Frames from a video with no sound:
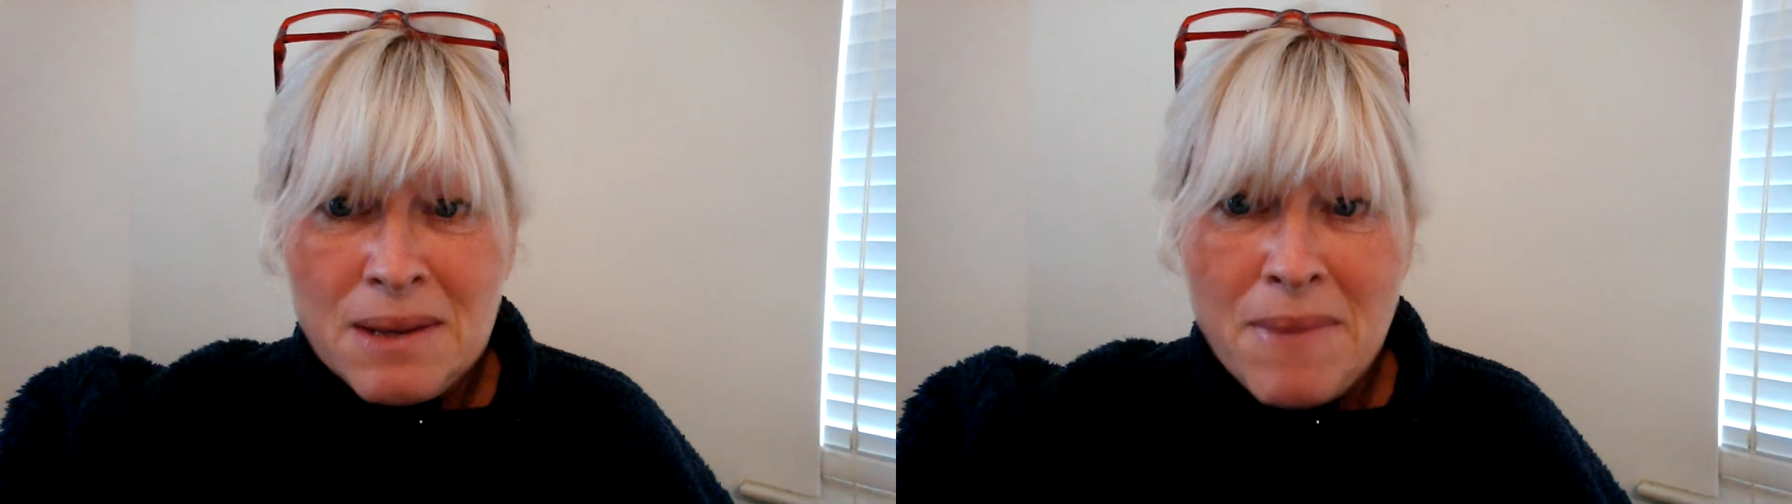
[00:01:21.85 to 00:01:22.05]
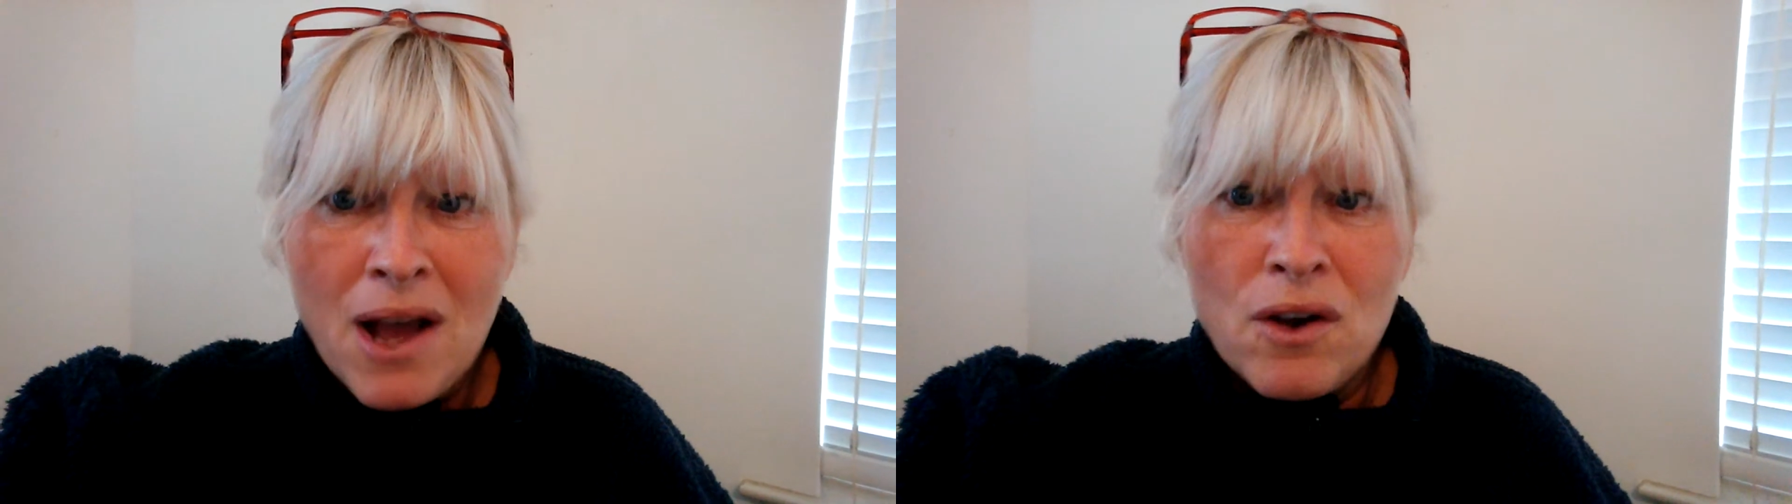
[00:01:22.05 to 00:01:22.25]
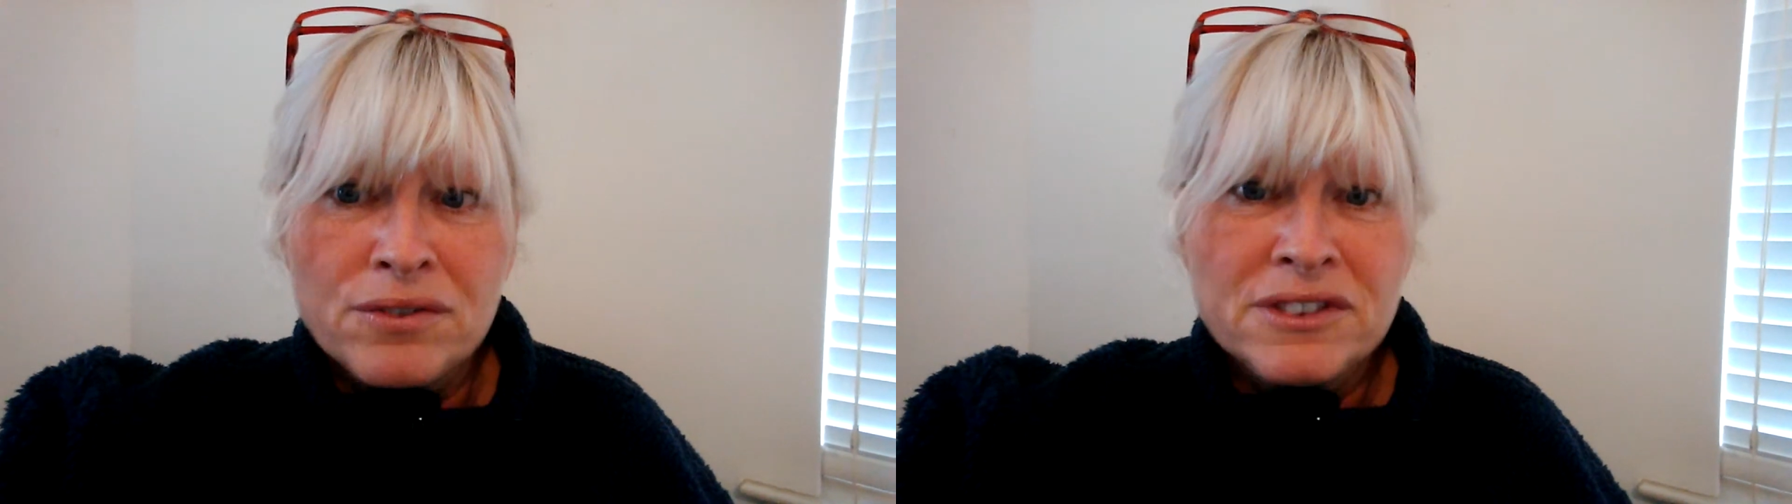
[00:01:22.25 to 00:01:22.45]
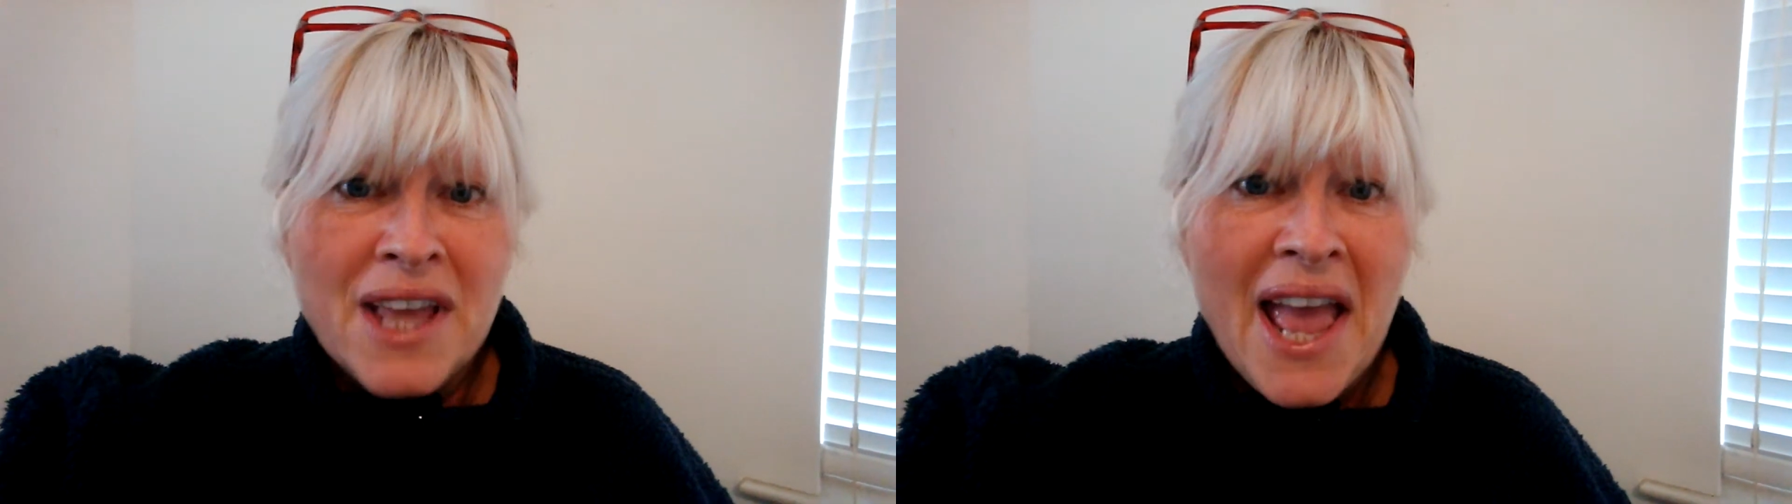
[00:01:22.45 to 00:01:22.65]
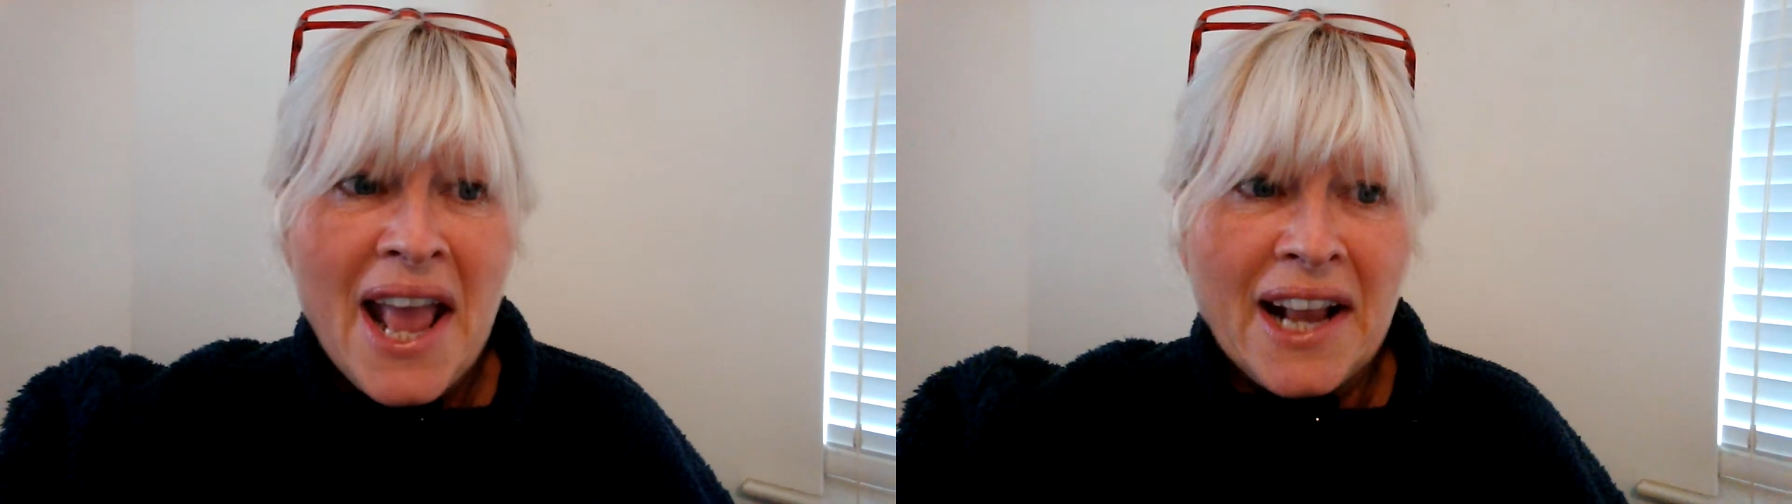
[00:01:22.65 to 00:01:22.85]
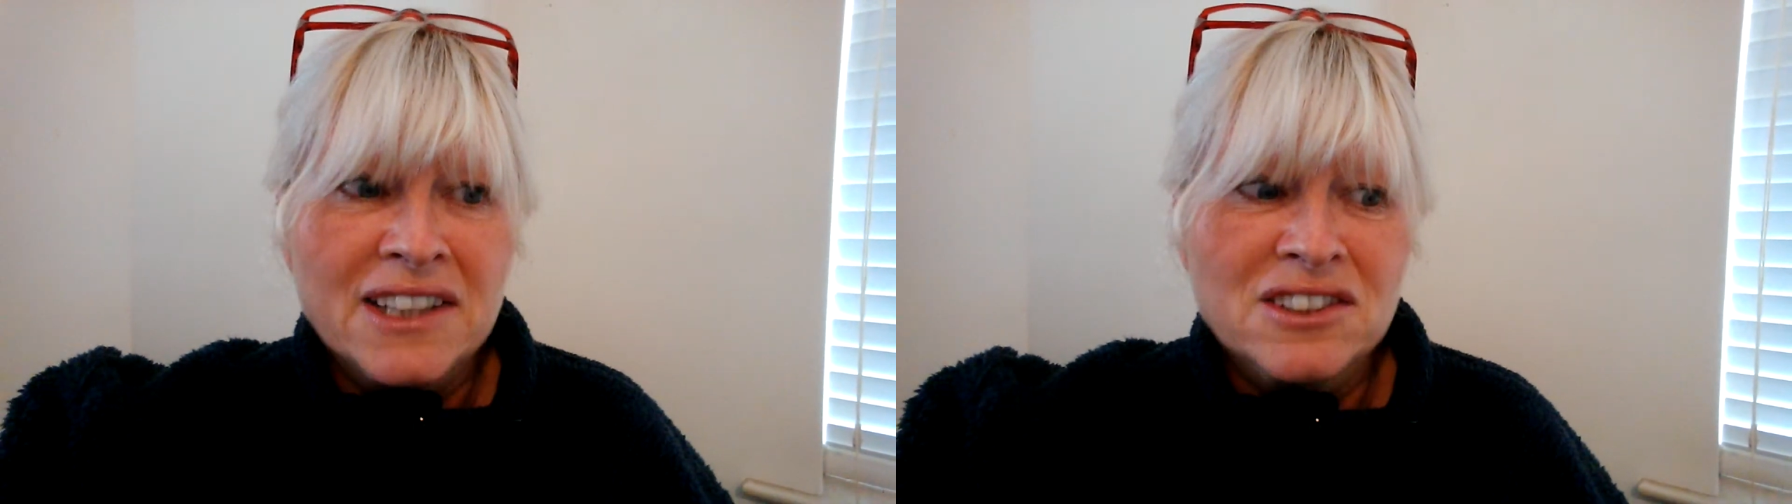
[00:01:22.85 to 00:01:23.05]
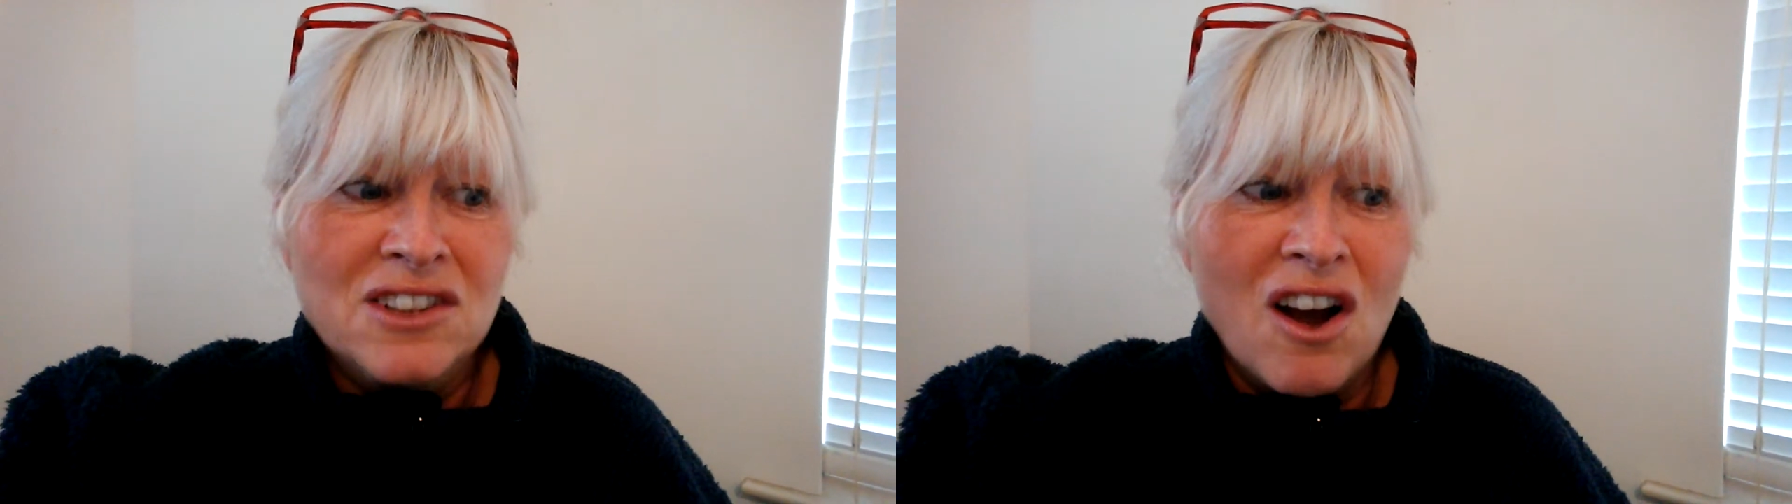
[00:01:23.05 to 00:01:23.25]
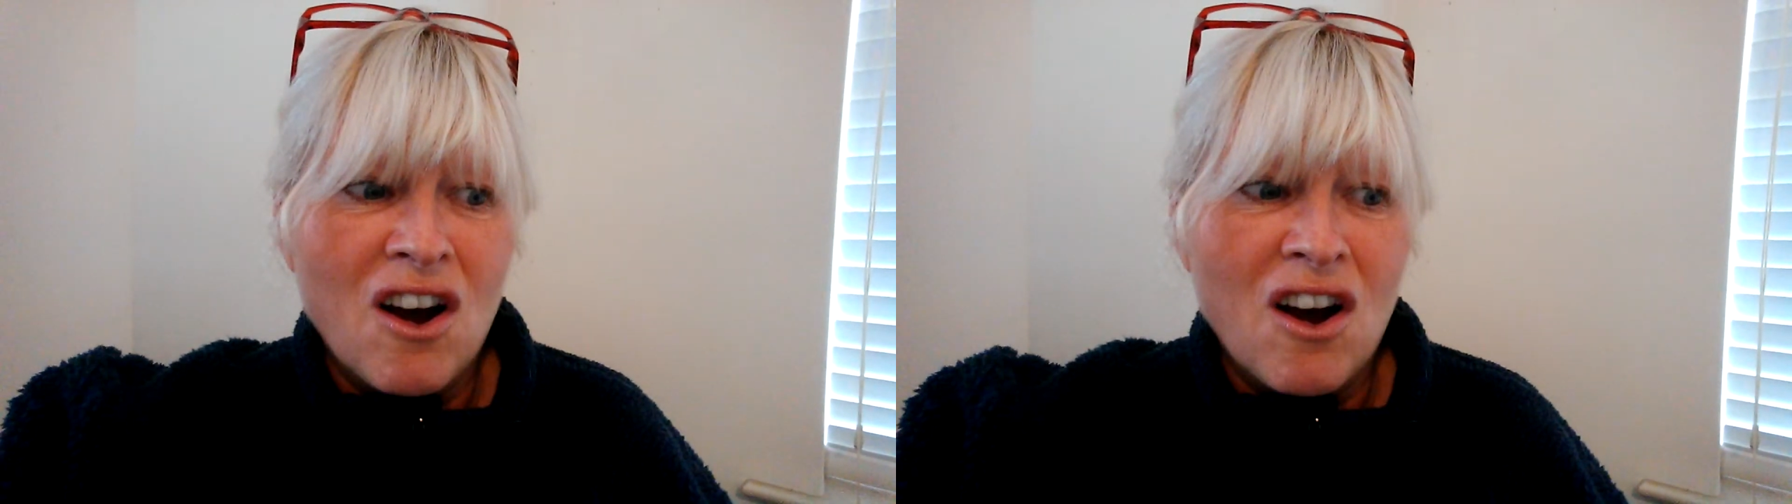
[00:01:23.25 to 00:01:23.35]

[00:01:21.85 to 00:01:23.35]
amount of text